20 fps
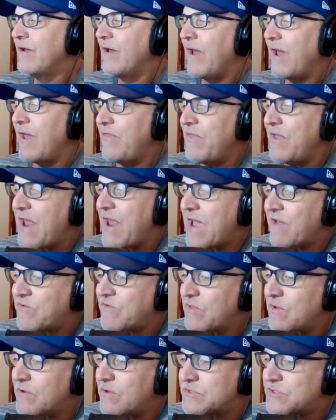And then
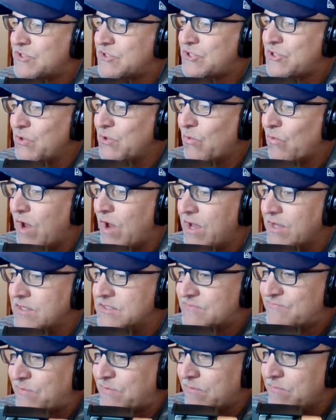after those 2
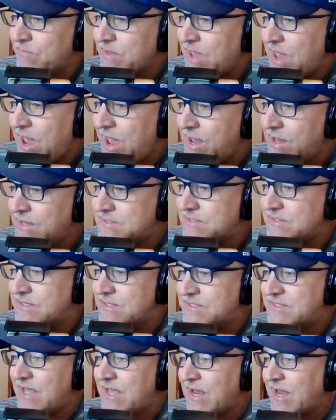runs from the A's in the
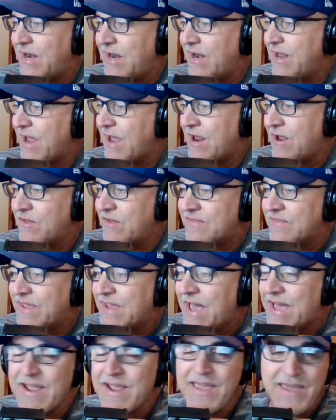second inning, I don't think they
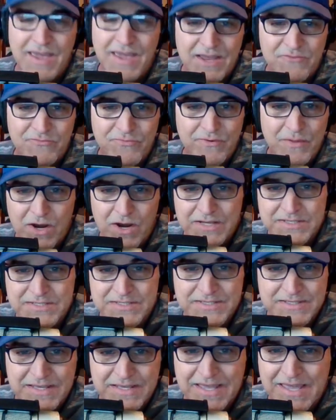got a hit for the
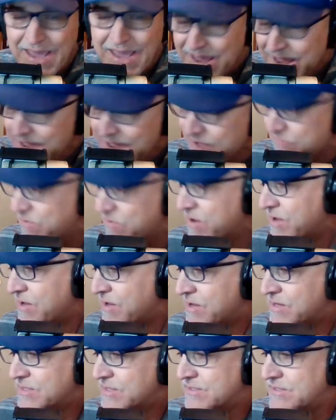rest of the game.
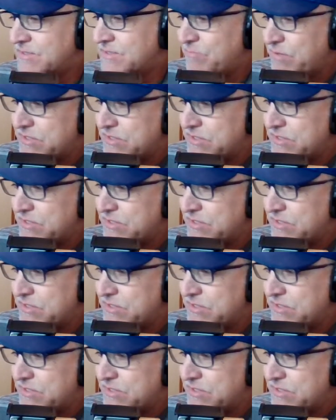So the